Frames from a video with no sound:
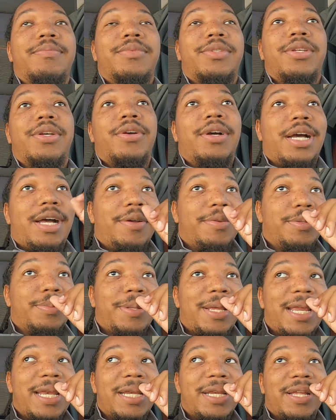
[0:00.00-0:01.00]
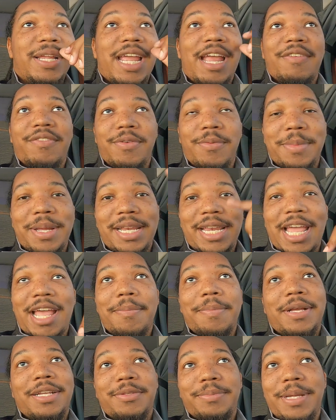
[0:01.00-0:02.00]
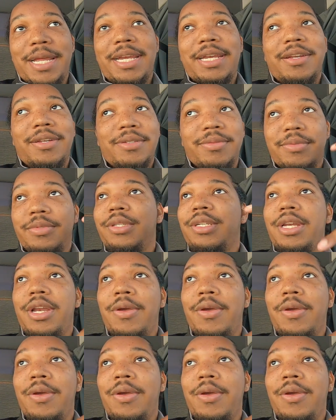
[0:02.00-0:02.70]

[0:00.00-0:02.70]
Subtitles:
So I was planning on, after my lap, I was planning on,